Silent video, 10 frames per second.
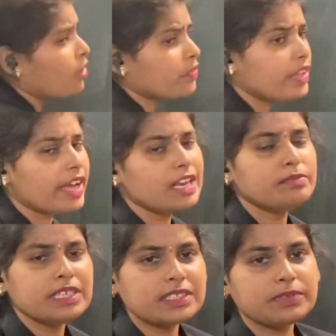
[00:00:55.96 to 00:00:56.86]
of the
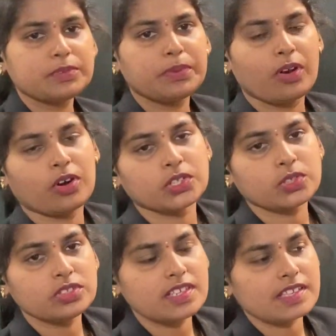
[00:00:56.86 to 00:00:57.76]
elements which belongs
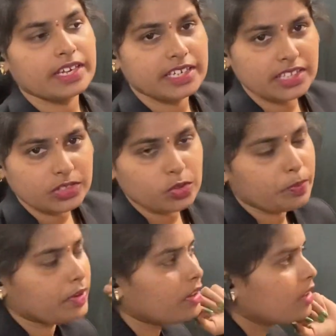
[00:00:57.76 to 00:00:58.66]
to this 18th
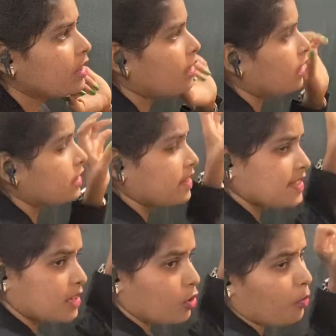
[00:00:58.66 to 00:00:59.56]
group, there
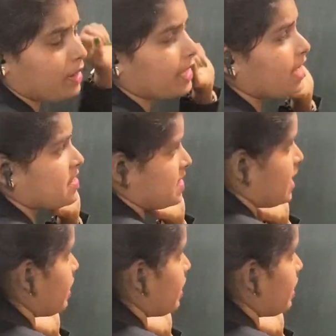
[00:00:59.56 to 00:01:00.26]
is a noble gases are